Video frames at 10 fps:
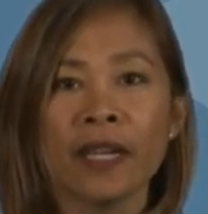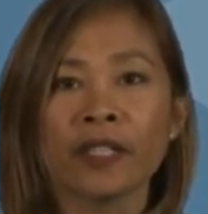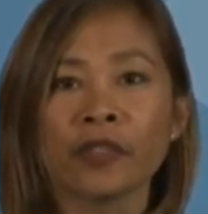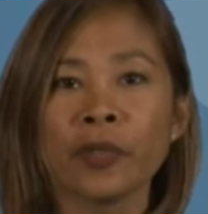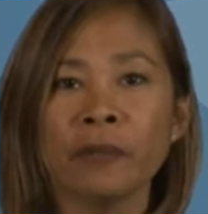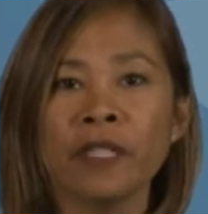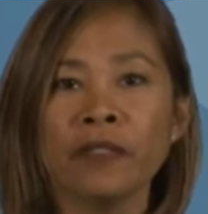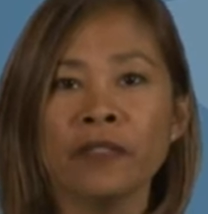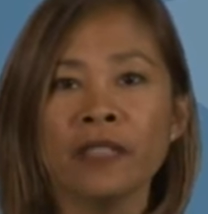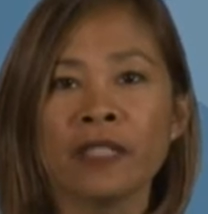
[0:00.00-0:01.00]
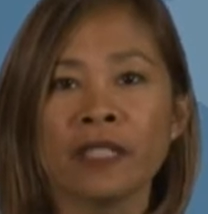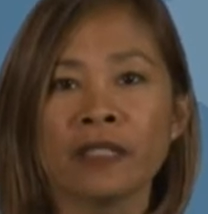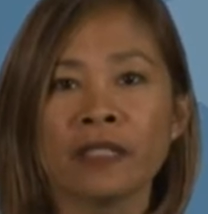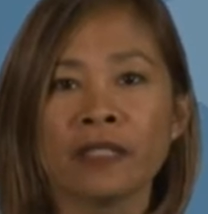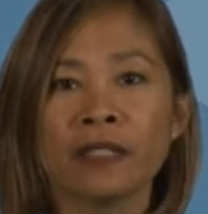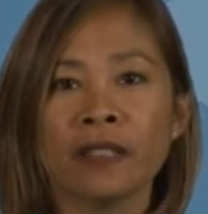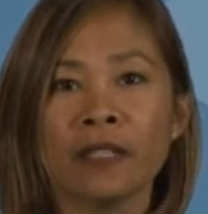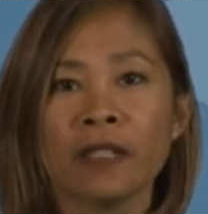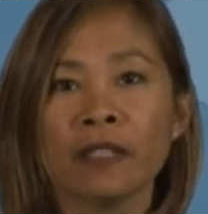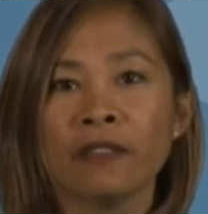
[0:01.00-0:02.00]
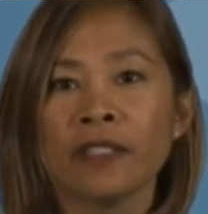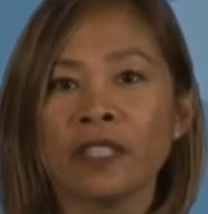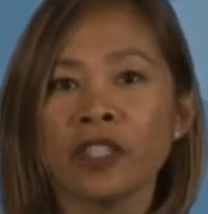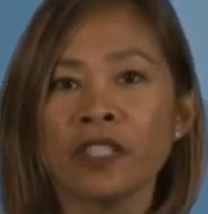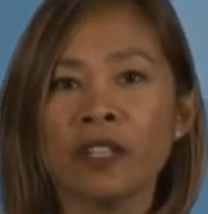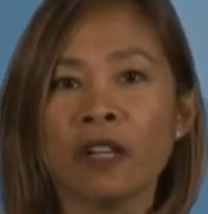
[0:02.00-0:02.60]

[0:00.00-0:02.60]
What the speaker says: and treatment of diseases, physicians